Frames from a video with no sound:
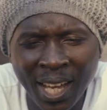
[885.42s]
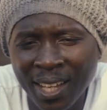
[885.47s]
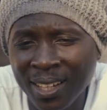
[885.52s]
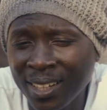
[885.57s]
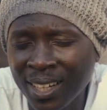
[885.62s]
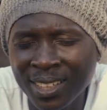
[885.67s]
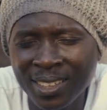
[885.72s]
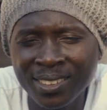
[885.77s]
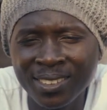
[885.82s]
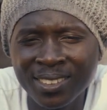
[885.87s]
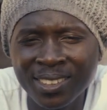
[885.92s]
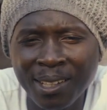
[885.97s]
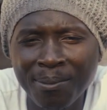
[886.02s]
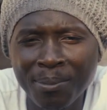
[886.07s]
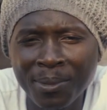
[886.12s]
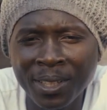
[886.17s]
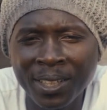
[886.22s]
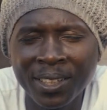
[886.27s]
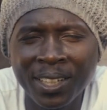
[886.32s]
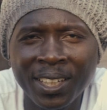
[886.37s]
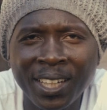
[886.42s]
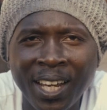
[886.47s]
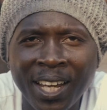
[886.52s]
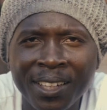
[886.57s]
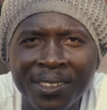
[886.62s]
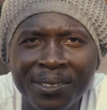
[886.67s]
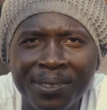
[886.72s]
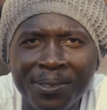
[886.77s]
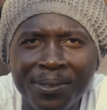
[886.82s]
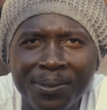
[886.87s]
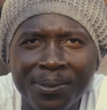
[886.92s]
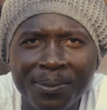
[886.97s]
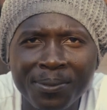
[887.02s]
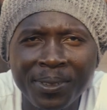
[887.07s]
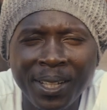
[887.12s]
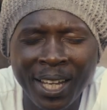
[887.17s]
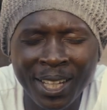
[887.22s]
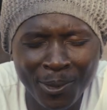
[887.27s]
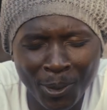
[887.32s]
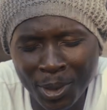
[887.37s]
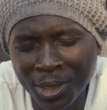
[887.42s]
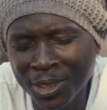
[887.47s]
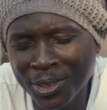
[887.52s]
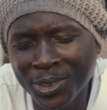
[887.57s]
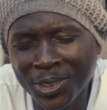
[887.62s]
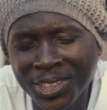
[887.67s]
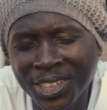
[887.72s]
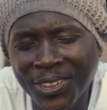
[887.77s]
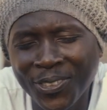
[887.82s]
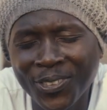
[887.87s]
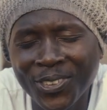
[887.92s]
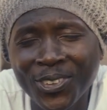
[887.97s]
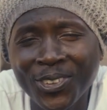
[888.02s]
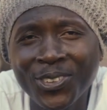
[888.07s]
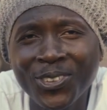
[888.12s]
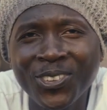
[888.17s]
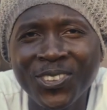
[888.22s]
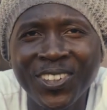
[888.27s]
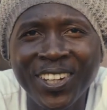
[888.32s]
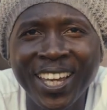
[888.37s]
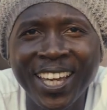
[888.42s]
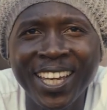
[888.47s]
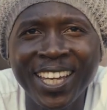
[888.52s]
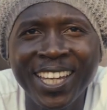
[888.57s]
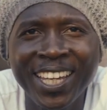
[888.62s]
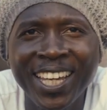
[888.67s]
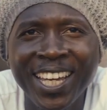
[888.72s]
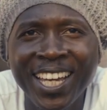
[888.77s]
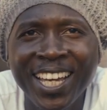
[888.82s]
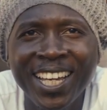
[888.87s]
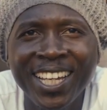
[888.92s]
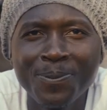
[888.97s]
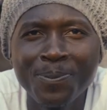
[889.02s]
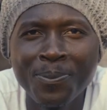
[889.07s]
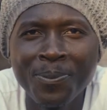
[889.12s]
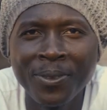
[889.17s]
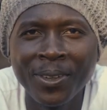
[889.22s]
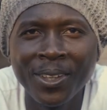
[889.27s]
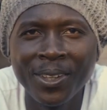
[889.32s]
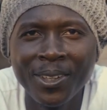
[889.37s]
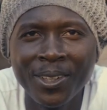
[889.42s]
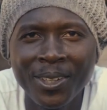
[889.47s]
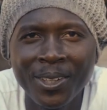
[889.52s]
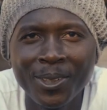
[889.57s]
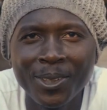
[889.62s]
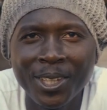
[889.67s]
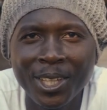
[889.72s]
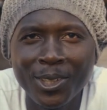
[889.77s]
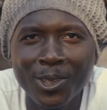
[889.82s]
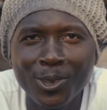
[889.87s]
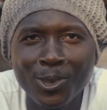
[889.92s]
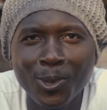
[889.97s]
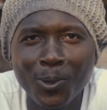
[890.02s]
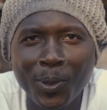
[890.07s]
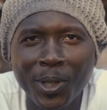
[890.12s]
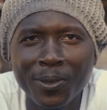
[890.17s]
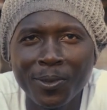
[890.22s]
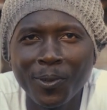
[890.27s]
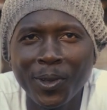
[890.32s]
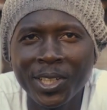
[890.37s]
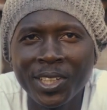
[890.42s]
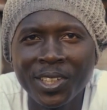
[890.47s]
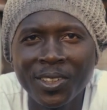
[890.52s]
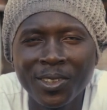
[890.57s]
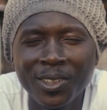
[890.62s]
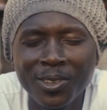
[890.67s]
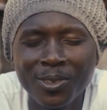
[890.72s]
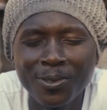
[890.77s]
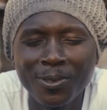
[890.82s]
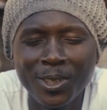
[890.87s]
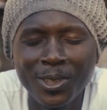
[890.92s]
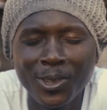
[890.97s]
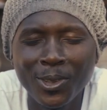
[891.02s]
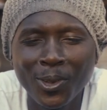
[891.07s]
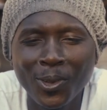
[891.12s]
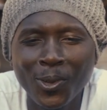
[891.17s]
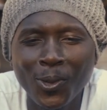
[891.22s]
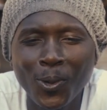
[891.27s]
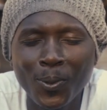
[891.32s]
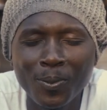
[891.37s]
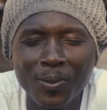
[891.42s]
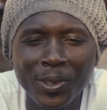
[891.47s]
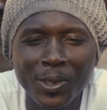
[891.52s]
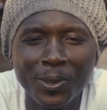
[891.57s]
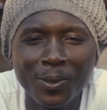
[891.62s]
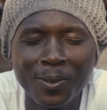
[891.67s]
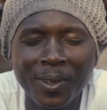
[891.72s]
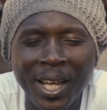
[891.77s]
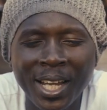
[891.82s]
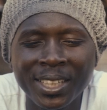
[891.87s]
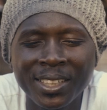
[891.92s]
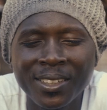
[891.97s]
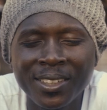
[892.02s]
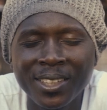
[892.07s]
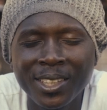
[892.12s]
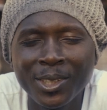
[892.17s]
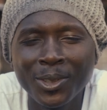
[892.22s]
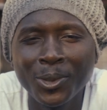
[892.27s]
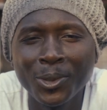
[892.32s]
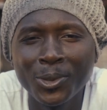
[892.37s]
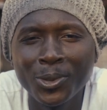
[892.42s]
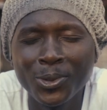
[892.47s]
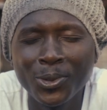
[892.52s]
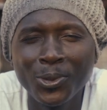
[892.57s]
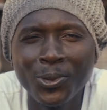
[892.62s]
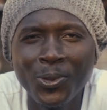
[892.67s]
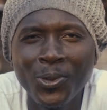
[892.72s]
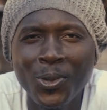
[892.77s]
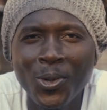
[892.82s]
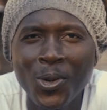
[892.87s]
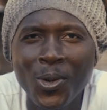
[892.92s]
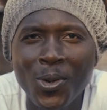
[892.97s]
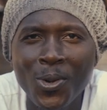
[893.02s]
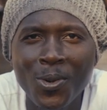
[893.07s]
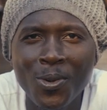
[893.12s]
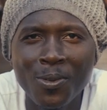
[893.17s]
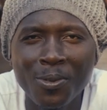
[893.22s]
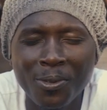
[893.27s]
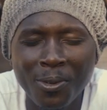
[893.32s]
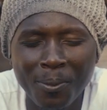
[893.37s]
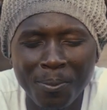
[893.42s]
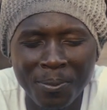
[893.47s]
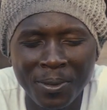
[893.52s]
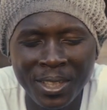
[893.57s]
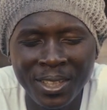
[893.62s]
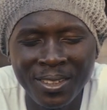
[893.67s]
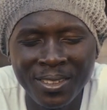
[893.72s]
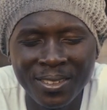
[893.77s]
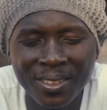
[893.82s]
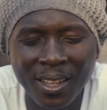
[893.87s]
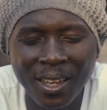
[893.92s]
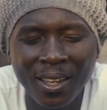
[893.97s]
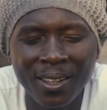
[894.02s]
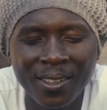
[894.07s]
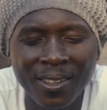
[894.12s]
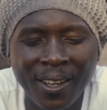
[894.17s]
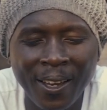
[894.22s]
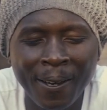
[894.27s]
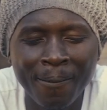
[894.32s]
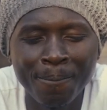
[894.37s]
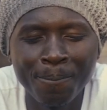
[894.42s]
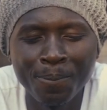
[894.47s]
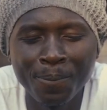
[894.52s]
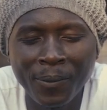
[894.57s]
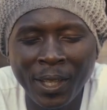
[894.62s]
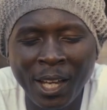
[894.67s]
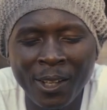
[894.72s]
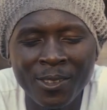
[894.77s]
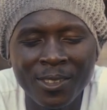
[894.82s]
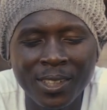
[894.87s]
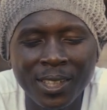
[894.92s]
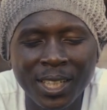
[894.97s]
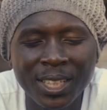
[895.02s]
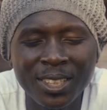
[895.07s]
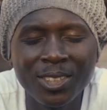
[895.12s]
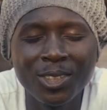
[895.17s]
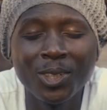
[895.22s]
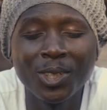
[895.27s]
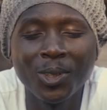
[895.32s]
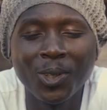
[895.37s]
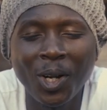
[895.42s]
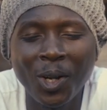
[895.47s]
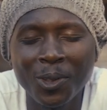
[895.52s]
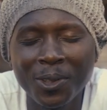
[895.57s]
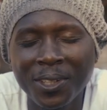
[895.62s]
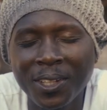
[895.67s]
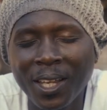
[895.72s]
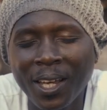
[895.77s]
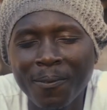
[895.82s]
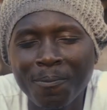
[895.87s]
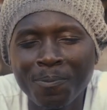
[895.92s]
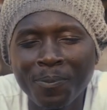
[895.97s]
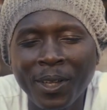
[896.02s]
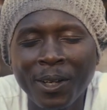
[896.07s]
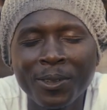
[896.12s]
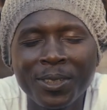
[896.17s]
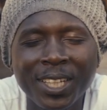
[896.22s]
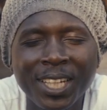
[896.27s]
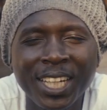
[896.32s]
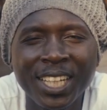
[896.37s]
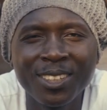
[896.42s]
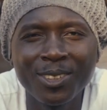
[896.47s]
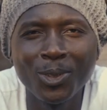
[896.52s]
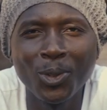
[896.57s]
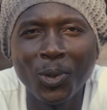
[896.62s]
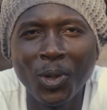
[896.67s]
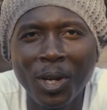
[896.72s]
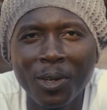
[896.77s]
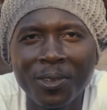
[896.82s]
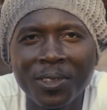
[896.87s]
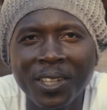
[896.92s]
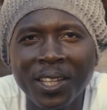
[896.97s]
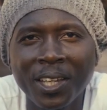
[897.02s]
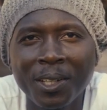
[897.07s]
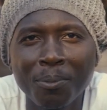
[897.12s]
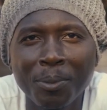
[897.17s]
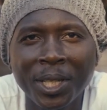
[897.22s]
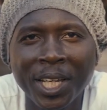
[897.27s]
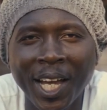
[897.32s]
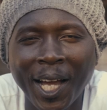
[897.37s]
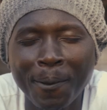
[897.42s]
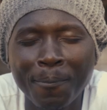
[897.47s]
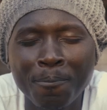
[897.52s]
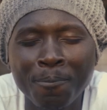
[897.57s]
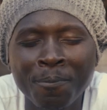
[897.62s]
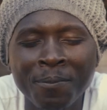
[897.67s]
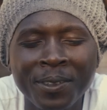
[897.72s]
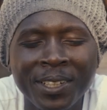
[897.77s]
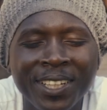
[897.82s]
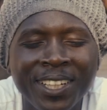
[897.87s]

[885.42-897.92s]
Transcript: that is something that I wanted to share with you today. Thank you so much for watching this video. Hopefully you've learned a thing or two from this. And I would say let's go out there and become